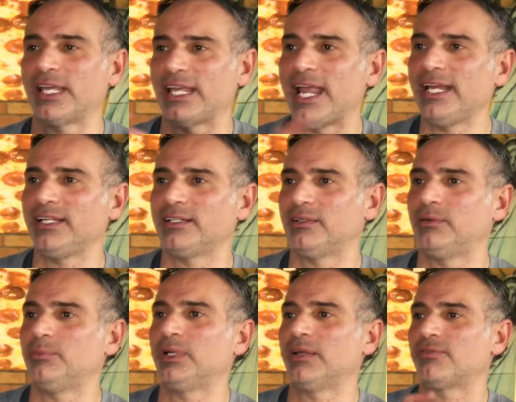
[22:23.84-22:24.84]
they hated
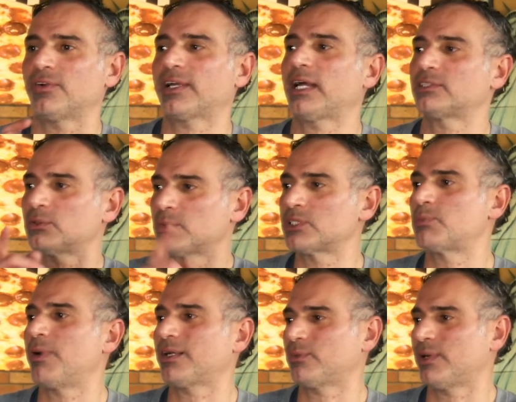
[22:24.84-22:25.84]
him and forgot to
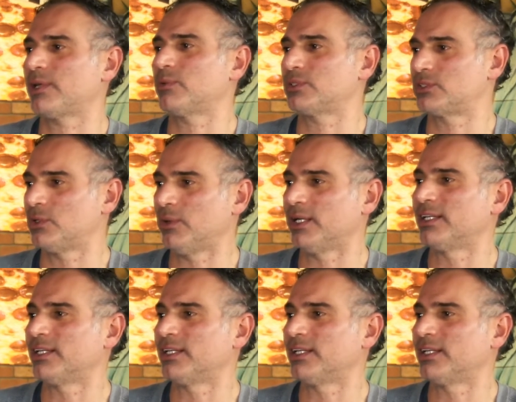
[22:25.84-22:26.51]
respect what he was doing.